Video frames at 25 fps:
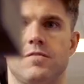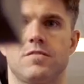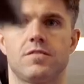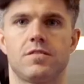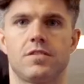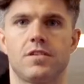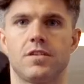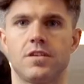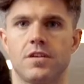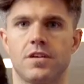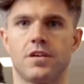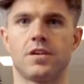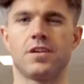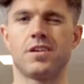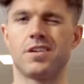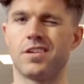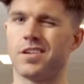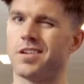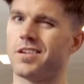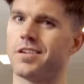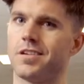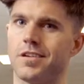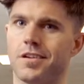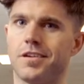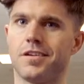
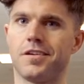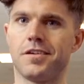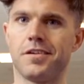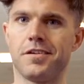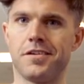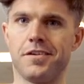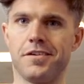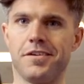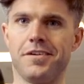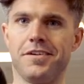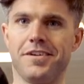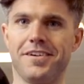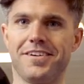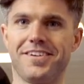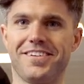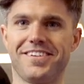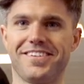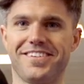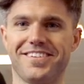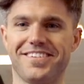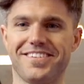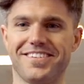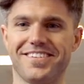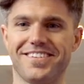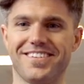
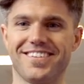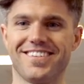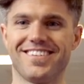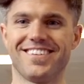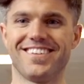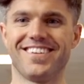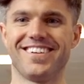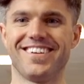(silence)